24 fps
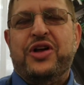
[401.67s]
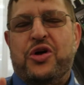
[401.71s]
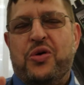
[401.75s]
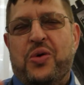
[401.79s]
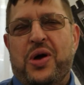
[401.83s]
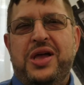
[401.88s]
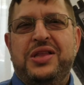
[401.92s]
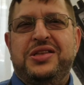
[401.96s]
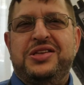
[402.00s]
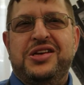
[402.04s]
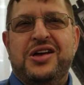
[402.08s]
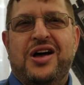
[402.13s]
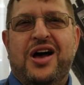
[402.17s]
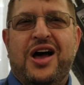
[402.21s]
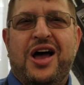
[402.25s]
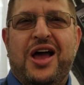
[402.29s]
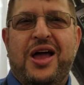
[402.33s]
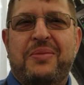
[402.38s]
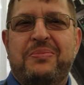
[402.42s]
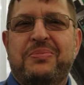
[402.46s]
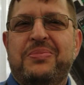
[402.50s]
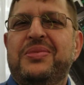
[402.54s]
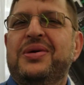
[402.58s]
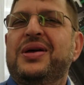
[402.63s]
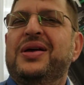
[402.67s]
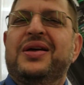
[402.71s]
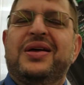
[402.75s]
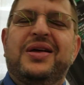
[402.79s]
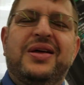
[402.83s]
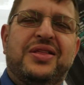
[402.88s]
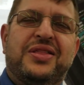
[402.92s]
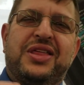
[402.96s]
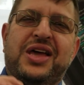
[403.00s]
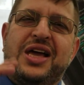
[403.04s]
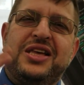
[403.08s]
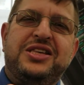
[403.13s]
a great time.
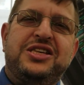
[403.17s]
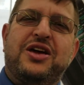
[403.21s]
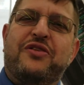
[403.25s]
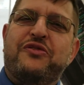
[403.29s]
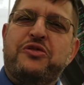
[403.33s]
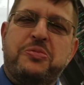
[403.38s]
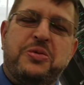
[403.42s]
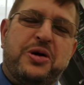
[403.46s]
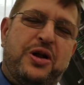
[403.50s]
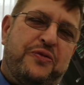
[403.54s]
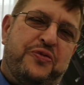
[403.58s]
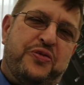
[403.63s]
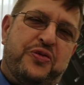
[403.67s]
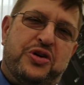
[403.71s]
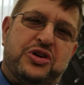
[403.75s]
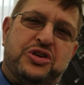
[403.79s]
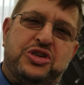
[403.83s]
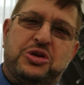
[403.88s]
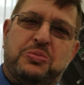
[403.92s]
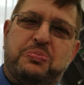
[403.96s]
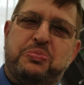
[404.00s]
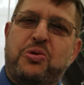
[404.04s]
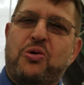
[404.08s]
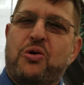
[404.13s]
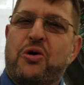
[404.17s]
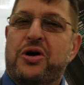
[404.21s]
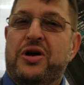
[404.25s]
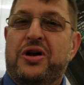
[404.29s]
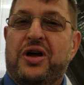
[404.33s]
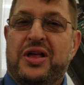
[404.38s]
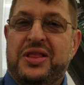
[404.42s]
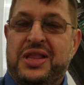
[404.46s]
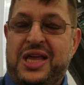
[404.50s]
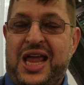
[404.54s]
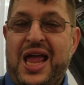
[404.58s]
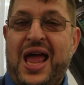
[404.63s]
Thanks everybody for your support
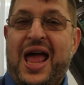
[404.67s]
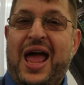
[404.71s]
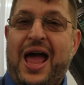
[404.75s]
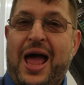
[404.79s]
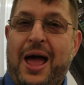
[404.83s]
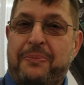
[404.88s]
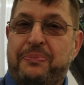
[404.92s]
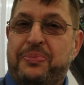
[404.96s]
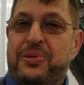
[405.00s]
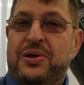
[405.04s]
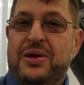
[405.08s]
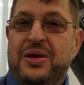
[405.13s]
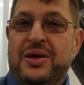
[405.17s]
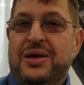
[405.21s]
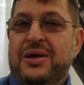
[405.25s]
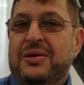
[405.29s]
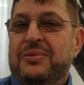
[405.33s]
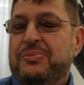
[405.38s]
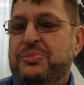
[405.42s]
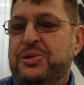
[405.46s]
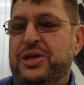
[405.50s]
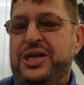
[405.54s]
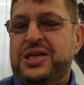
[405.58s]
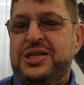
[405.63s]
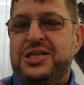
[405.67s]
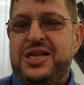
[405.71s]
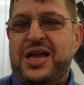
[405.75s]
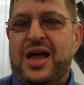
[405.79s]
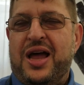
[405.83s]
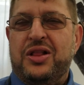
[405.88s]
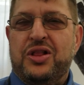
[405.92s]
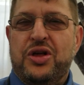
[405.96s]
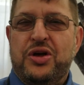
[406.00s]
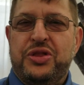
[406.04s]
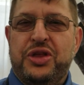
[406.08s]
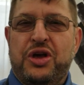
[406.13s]
on the app. Please
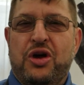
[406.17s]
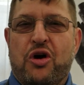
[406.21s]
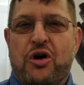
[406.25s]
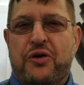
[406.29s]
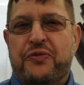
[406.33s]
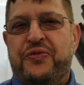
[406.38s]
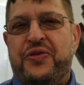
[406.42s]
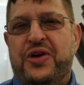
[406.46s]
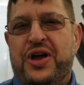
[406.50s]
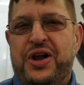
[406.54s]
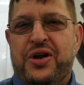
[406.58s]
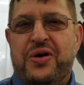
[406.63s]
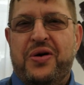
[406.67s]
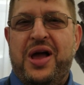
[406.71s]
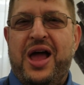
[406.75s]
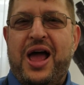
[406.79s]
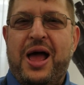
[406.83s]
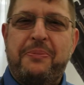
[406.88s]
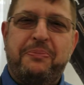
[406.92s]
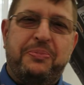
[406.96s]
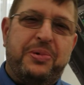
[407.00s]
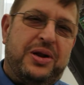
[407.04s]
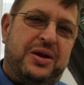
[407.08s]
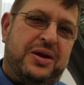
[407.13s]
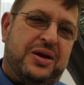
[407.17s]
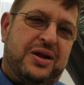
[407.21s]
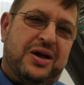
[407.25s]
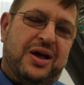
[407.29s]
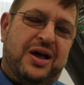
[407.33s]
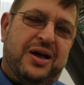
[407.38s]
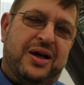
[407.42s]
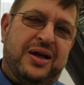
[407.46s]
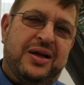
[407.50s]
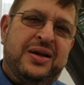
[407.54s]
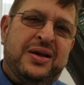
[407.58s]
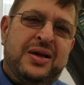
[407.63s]
download the RFinder app and
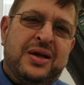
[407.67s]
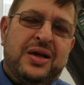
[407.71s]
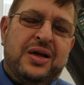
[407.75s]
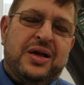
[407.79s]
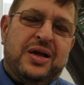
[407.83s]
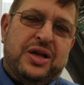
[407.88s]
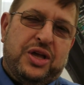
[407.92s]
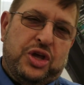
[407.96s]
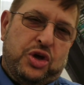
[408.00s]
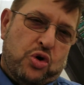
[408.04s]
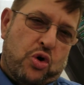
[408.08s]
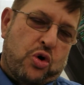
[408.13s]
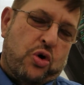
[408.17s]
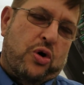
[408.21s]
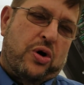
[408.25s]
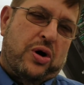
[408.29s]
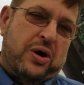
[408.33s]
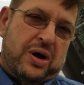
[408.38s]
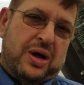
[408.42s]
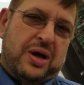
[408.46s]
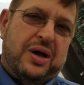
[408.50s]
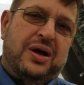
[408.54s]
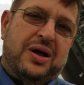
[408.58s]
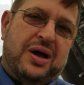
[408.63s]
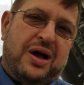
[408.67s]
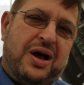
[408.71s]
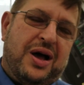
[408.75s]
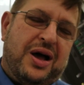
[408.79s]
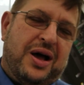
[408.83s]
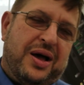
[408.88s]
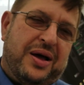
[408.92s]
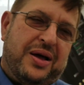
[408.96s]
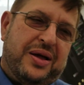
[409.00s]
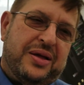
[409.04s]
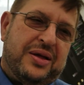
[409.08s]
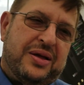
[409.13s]
uh, your.
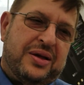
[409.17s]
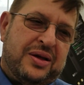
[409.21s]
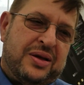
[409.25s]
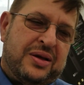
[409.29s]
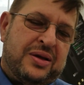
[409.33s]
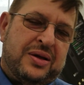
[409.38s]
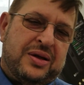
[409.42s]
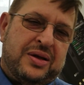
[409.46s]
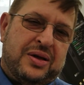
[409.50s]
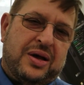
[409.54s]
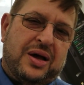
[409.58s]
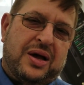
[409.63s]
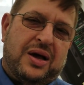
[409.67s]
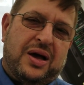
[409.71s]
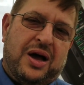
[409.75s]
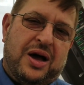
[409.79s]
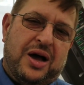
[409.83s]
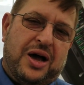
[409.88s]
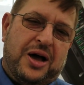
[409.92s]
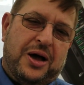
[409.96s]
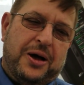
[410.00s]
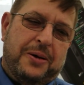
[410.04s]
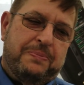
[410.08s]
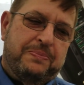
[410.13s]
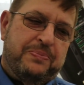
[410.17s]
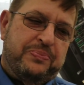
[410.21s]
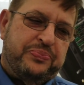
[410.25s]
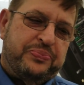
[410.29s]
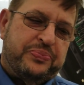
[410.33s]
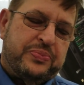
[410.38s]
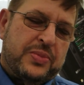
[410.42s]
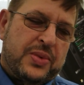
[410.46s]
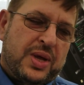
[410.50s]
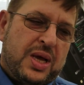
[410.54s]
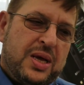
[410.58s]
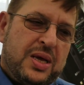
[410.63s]
Uh, uh,
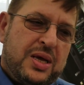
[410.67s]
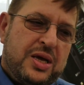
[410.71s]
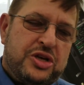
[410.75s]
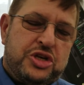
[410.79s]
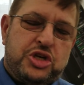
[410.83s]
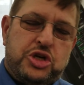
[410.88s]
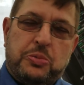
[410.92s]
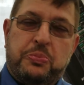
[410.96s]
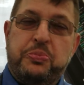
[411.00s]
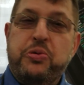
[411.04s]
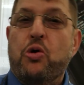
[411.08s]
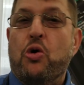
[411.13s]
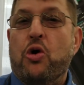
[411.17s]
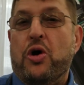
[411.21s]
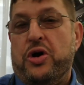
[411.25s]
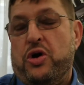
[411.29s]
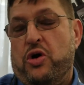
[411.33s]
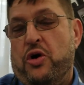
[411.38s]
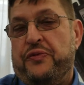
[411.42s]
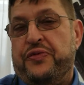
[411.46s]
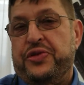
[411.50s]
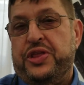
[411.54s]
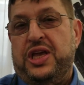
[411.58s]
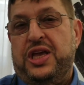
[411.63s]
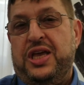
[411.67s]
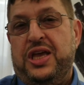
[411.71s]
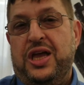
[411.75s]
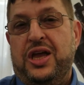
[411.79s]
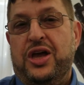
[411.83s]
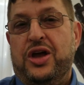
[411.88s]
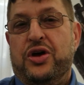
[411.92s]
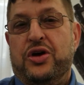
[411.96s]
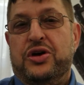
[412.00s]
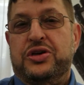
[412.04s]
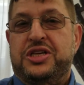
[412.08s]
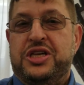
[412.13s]
support over the
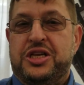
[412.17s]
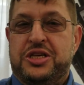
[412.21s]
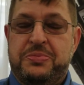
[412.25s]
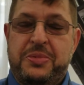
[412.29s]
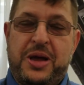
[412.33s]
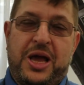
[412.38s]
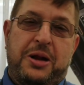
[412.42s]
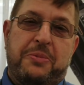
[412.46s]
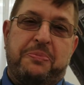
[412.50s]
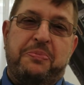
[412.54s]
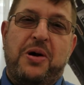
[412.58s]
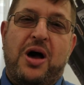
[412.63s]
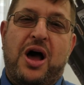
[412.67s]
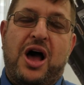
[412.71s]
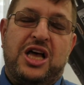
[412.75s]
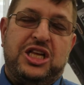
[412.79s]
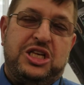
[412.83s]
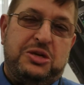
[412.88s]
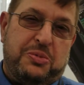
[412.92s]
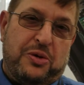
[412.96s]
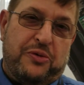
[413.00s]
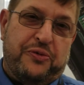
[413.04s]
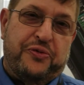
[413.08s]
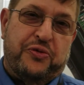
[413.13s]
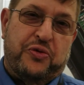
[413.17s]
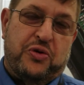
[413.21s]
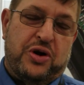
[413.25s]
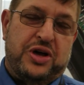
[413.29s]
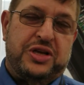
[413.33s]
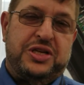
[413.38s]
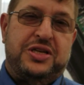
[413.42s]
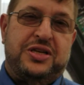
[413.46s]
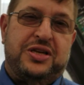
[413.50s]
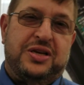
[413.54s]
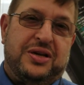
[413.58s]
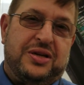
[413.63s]
years has made it possible for
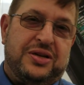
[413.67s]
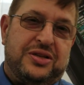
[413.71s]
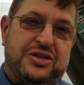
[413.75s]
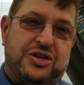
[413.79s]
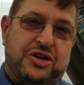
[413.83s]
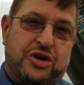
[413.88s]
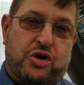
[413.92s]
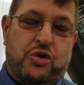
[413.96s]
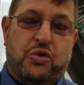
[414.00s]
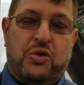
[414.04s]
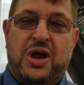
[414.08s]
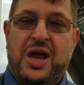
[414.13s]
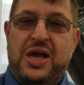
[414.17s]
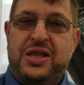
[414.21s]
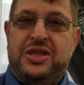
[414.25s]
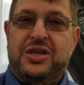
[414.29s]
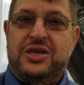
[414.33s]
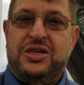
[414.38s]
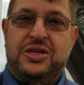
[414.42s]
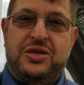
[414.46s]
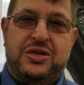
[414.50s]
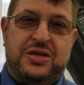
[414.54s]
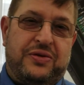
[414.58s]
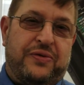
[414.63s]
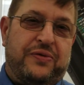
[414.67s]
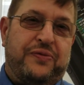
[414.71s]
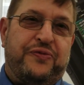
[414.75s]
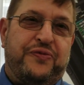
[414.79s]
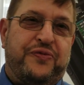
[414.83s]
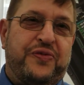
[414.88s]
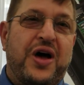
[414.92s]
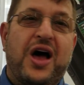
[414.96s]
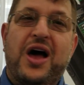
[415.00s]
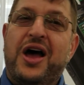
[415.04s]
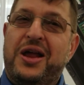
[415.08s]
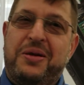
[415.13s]
us to, to create this
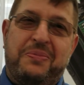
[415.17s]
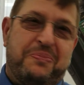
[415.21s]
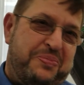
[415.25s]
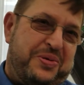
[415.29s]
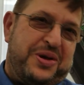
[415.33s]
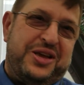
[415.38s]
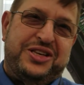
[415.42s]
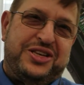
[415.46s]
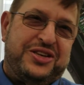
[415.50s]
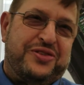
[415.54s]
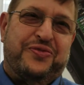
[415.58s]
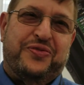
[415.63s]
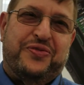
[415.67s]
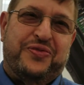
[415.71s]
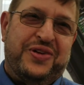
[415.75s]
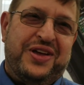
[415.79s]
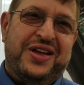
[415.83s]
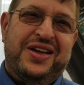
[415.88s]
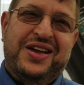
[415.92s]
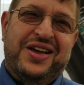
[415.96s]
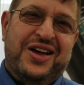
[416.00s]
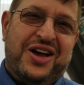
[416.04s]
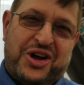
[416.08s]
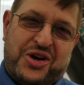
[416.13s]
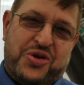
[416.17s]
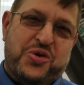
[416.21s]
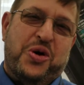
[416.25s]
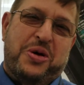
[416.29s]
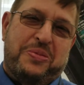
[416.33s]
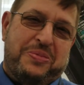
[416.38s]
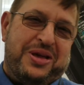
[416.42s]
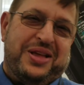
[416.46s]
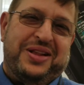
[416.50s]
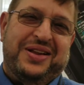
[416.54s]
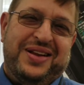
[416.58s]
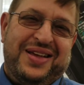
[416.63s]
fine piece of
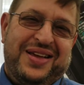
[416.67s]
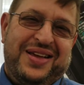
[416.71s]
equipment